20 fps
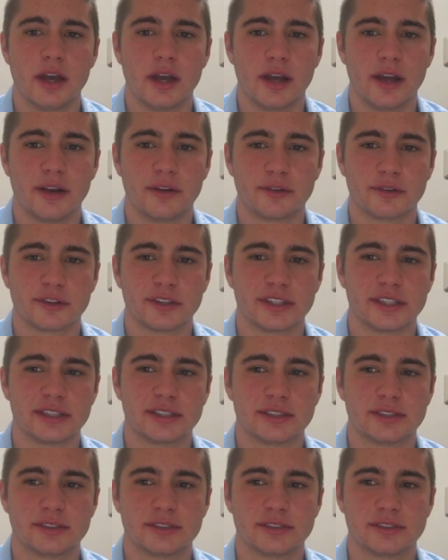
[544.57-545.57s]
I don't really
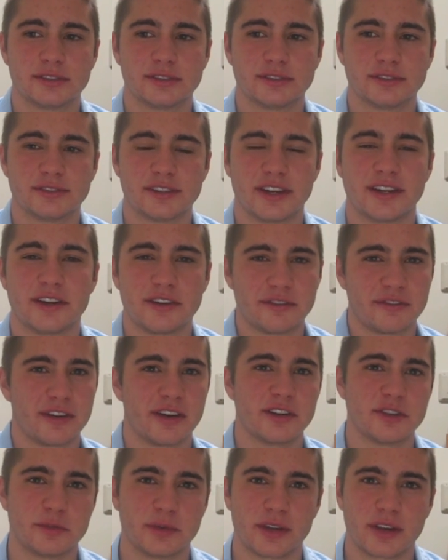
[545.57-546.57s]
identify
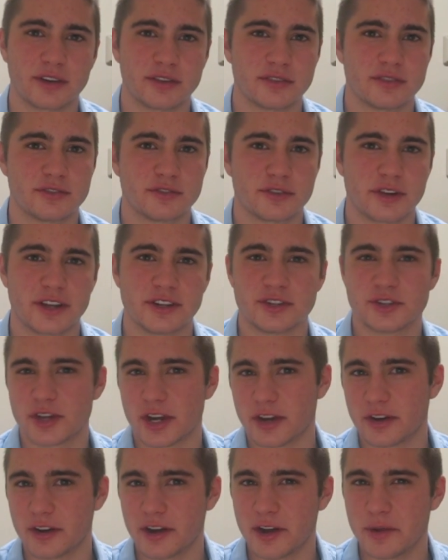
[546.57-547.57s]
as being
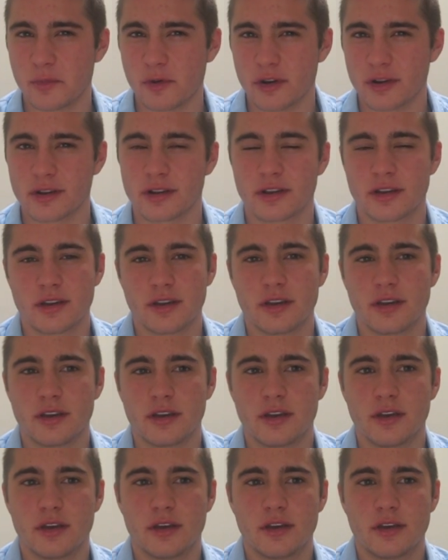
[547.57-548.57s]
transgender anymore.
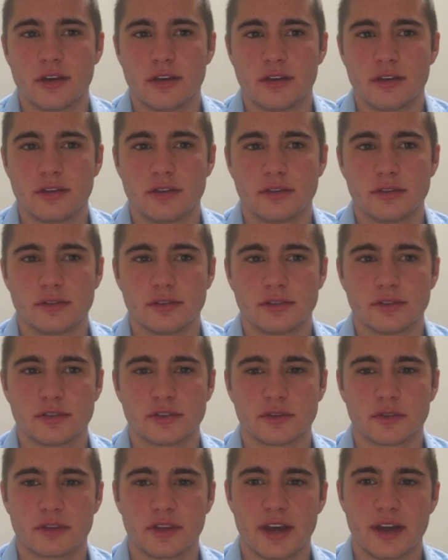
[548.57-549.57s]

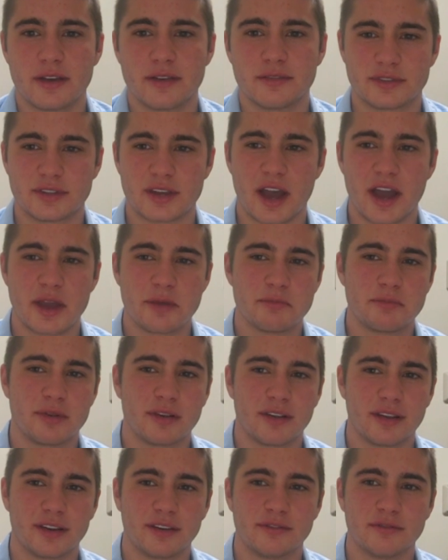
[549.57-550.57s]
So that time
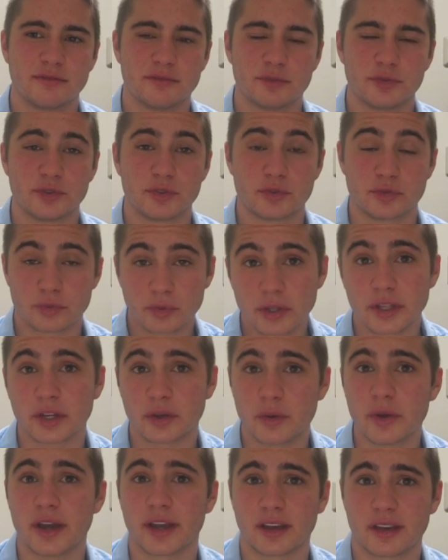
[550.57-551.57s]
period was really
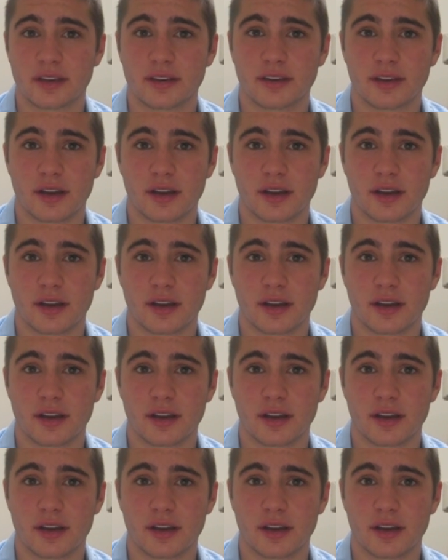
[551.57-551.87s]
quick.